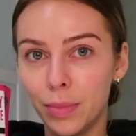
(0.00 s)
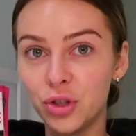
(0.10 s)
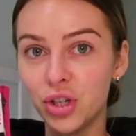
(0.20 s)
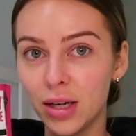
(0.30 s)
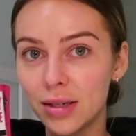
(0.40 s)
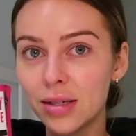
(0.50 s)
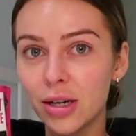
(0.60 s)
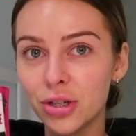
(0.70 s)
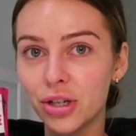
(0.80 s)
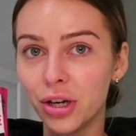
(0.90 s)
But Gina's
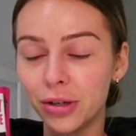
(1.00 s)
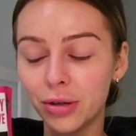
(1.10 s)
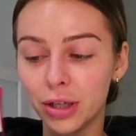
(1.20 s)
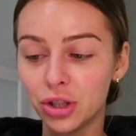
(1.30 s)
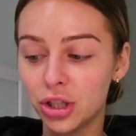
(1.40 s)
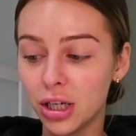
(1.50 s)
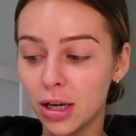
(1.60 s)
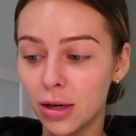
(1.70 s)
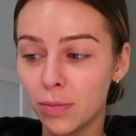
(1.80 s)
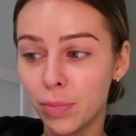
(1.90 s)
here too, and
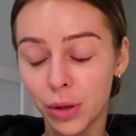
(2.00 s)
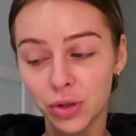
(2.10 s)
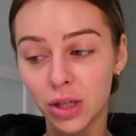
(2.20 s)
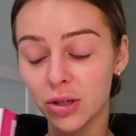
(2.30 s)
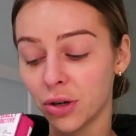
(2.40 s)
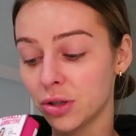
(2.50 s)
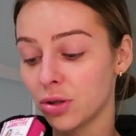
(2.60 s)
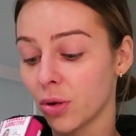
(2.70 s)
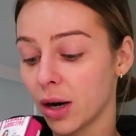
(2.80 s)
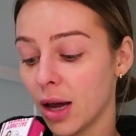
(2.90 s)
she posted this on her
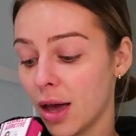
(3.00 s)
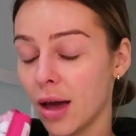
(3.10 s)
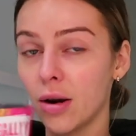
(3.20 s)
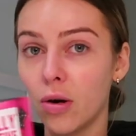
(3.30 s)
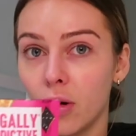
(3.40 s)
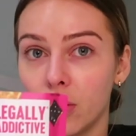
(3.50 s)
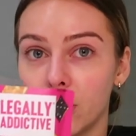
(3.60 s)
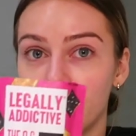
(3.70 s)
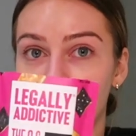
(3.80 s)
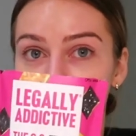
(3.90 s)
story, and
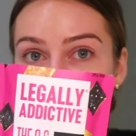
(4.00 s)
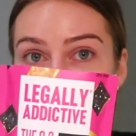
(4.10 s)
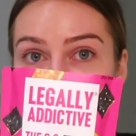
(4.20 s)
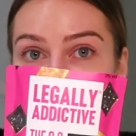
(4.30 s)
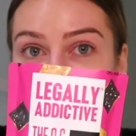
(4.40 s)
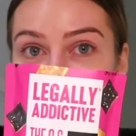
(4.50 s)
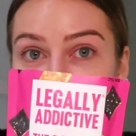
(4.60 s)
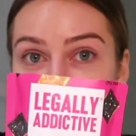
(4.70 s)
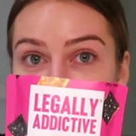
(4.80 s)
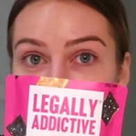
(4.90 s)
oh my goodness, these are
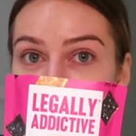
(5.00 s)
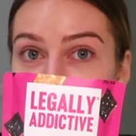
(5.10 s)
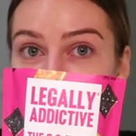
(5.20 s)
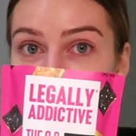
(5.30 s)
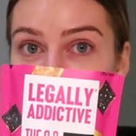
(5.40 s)
so